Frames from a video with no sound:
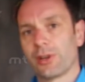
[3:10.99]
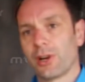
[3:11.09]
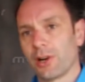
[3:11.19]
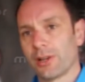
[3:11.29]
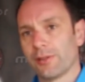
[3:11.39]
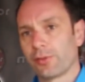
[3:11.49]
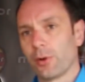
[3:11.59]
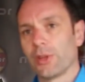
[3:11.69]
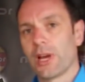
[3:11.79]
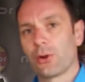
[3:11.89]
the RD
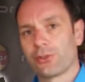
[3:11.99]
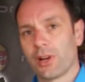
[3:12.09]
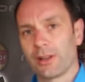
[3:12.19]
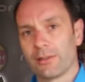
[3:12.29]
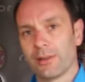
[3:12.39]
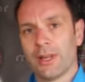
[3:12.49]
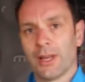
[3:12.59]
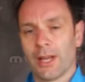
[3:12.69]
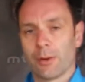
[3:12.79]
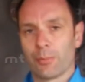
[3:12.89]
from the outside.
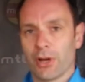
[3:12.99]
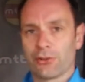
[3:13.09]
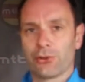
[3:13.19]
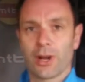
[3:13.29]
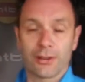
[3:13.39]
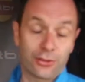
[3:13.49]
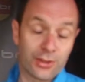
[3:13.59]
In the past you had to